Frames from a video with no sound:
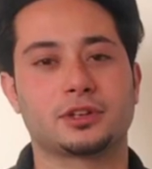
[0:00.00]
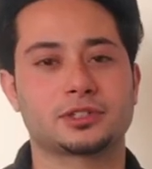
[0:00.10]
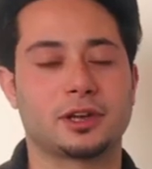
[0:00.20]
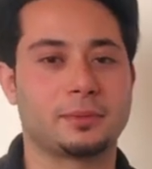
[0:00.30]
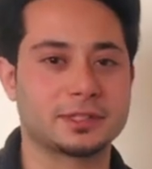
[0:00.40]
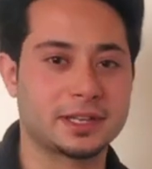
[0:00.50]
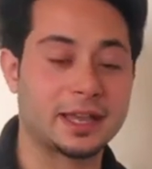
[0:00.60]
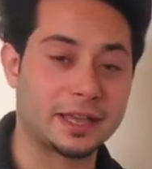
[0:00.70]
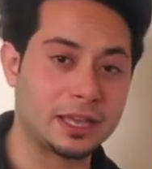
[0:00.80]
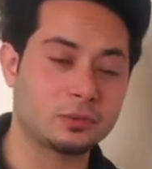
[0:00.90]
Ahmadzai,
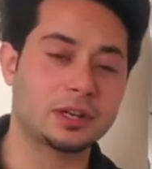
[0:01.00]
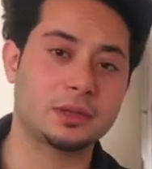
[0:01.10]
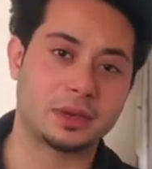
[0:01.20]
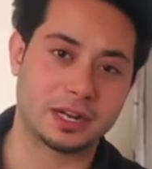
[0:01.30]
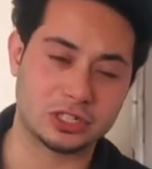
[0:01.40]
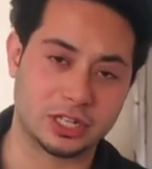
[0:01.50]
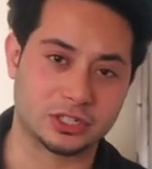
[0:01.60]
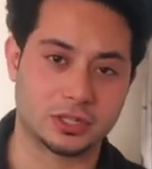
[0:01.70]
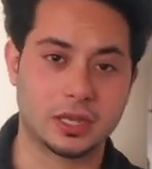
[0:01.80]
again with a new English lecture,